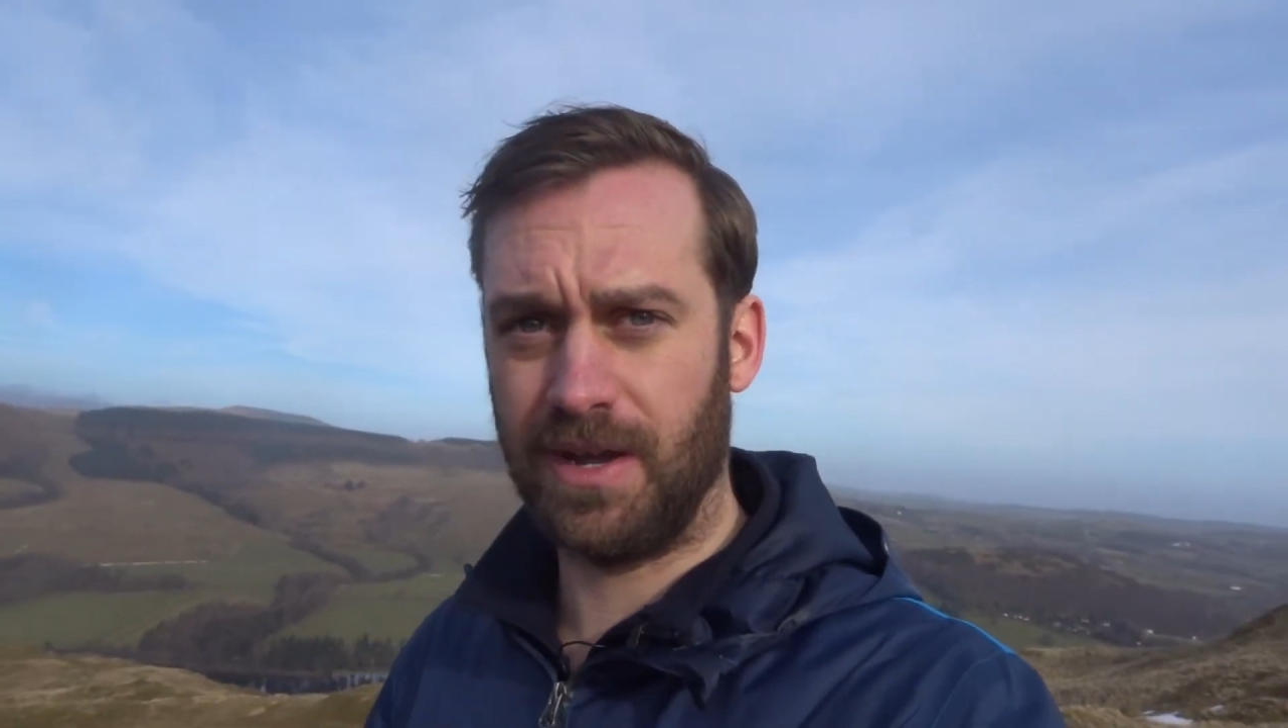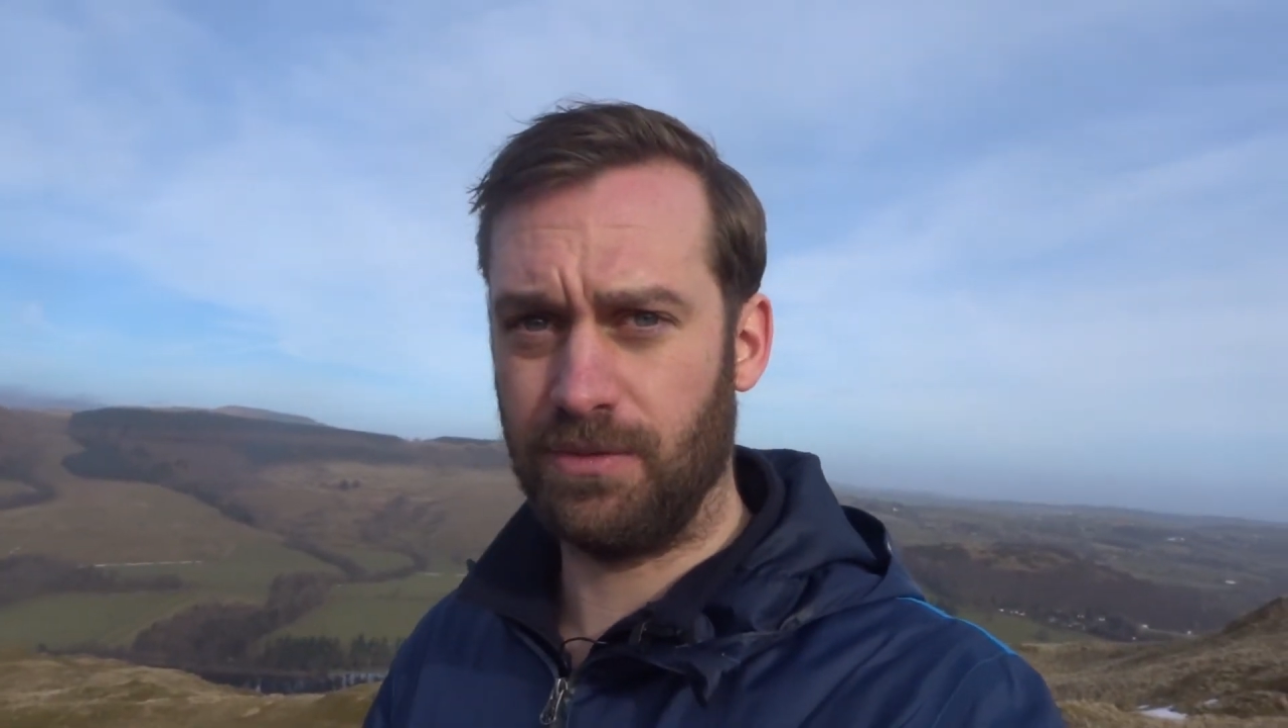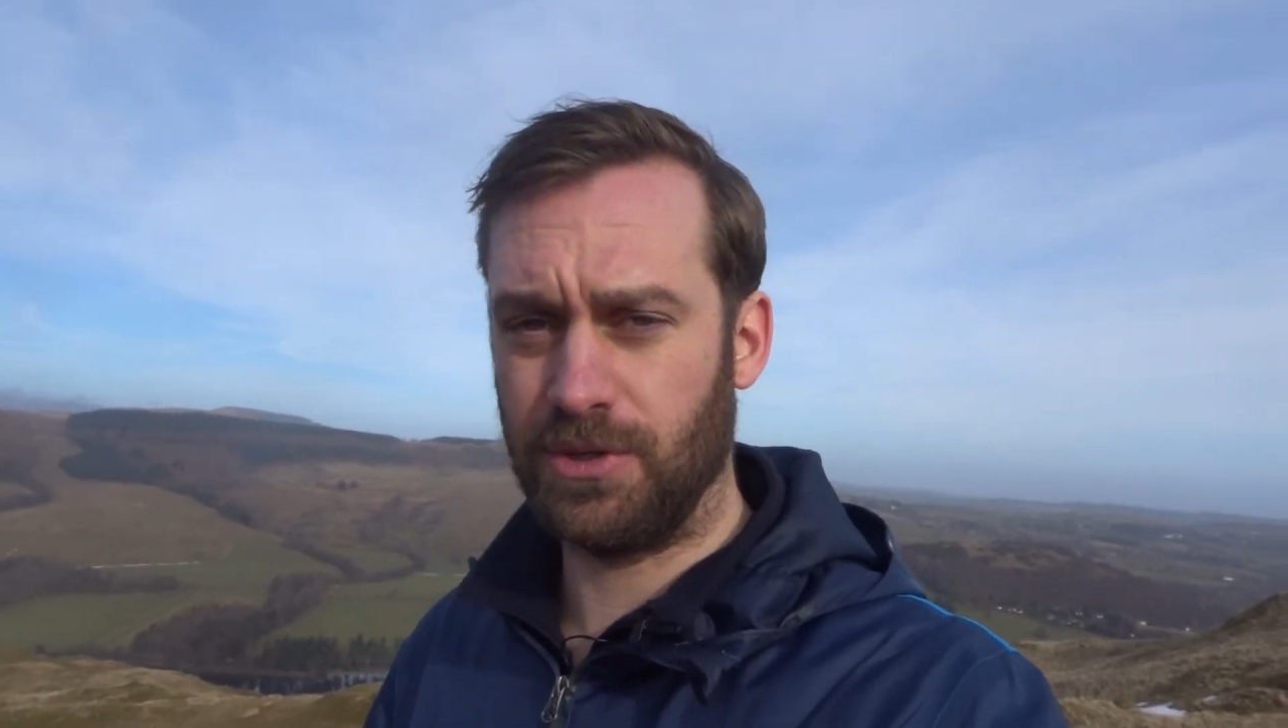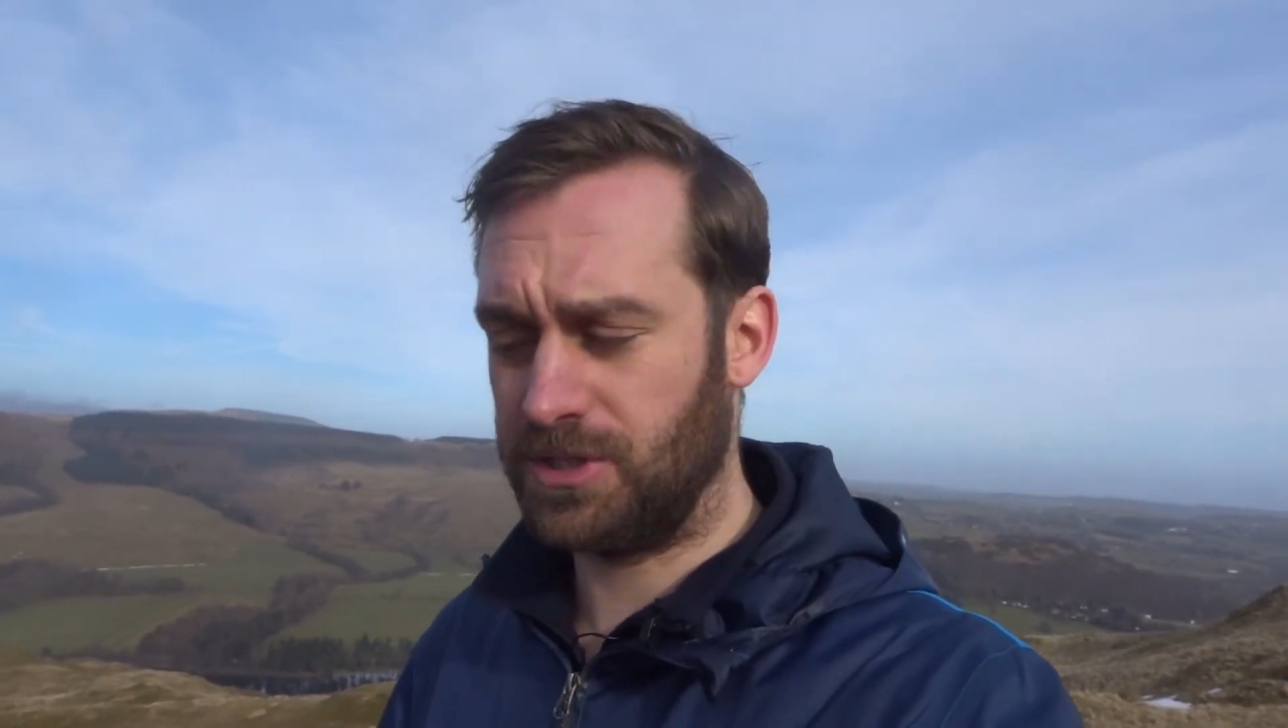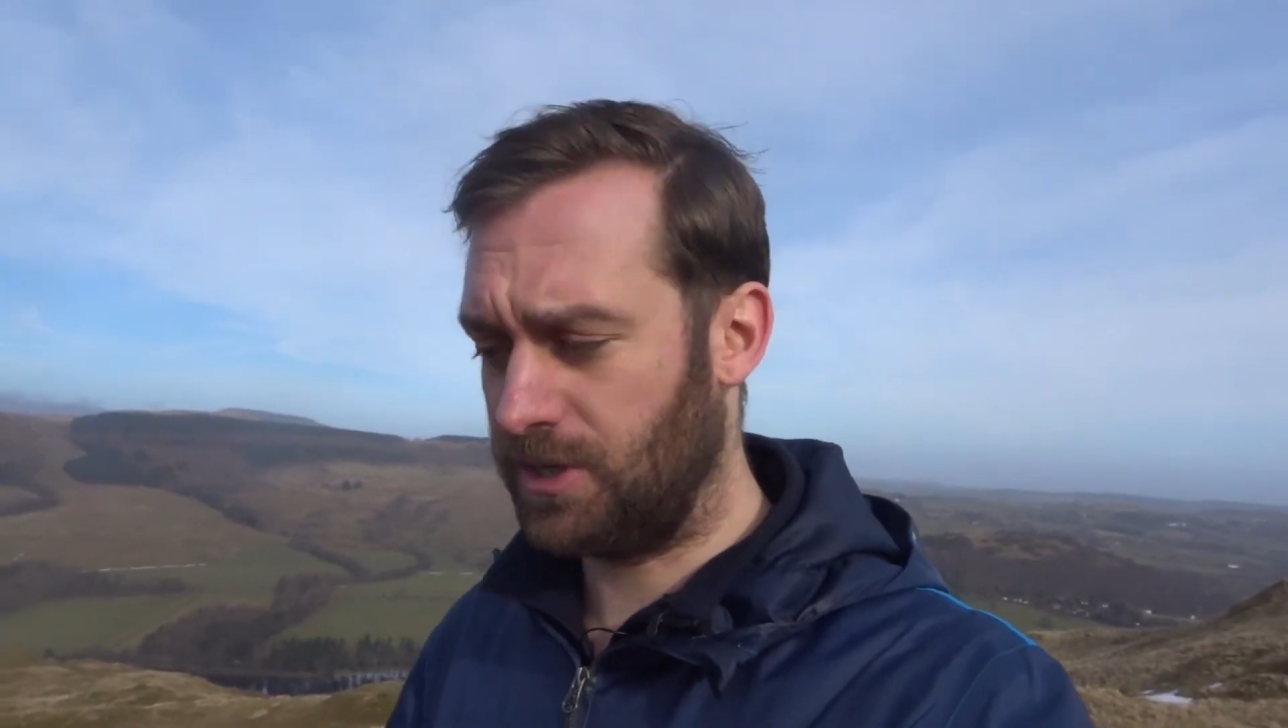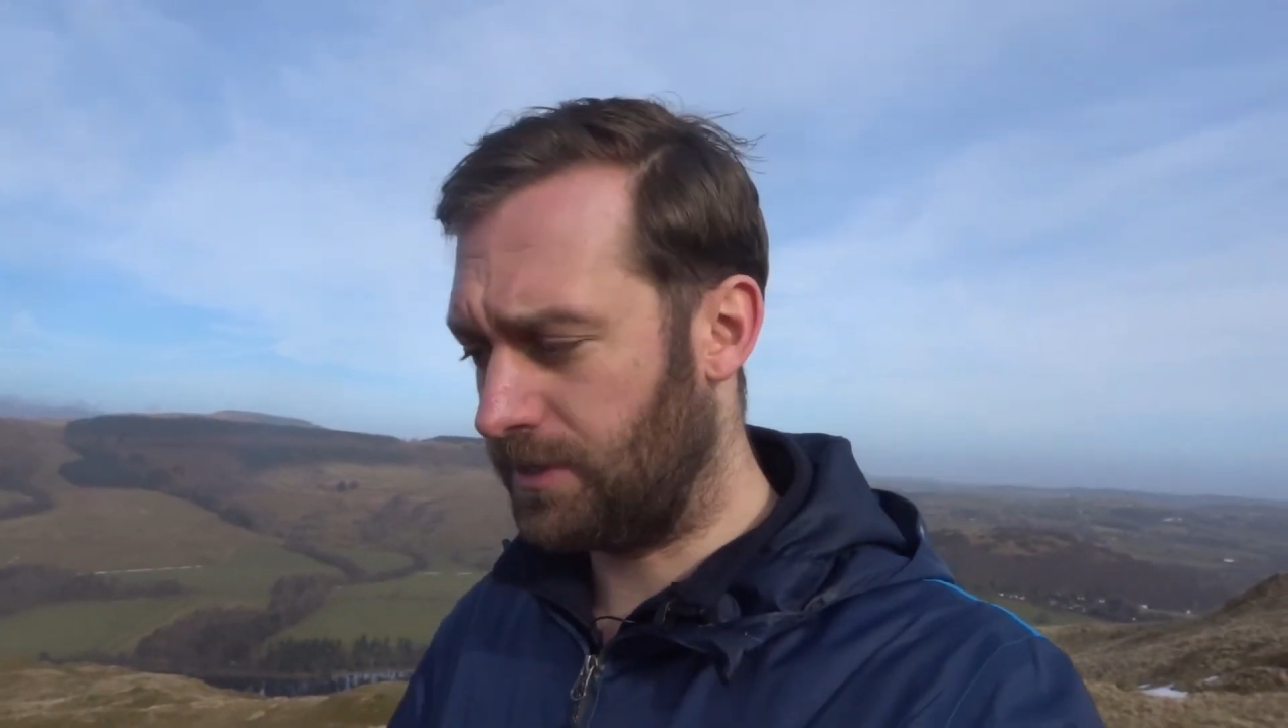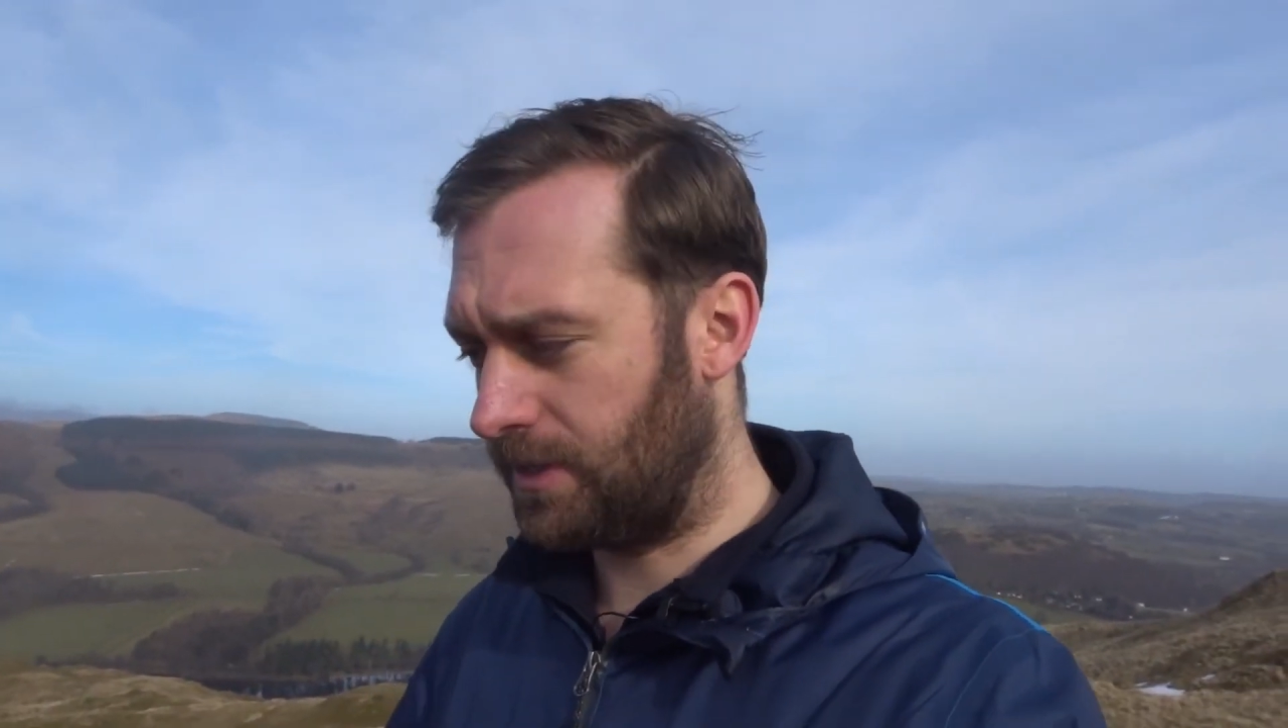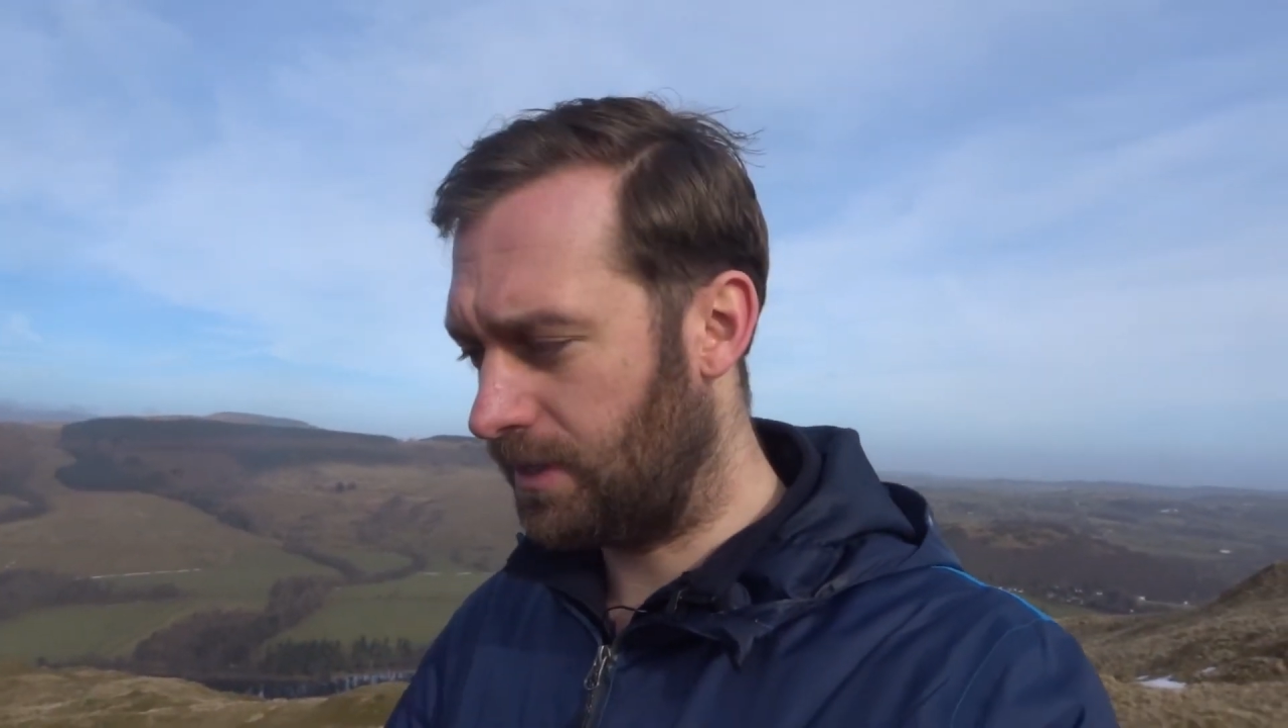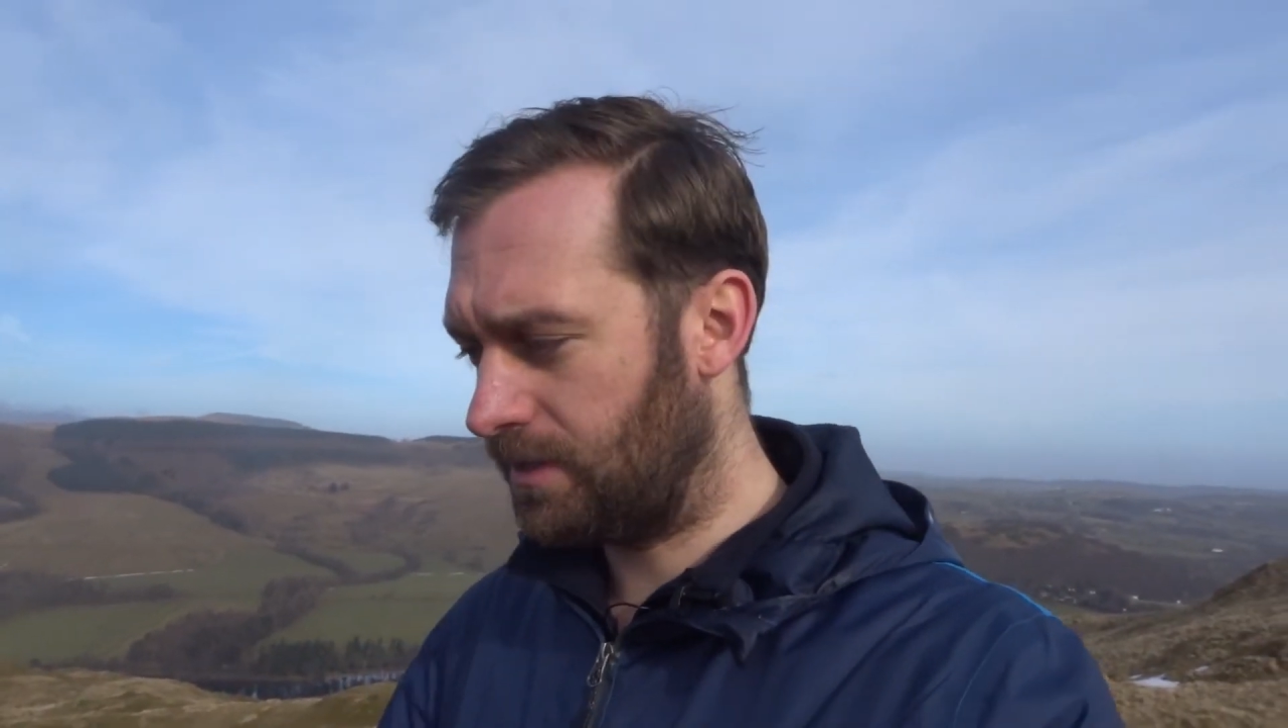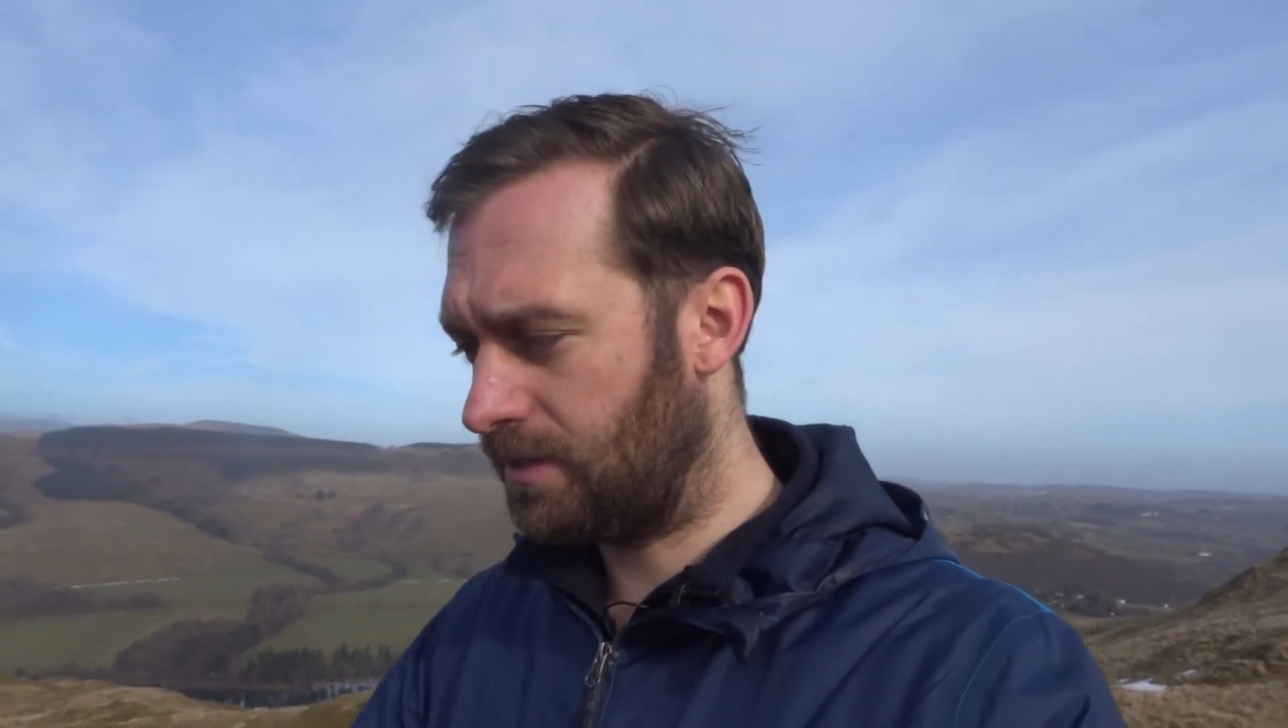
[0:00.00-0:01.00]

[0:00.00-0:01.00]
was earlier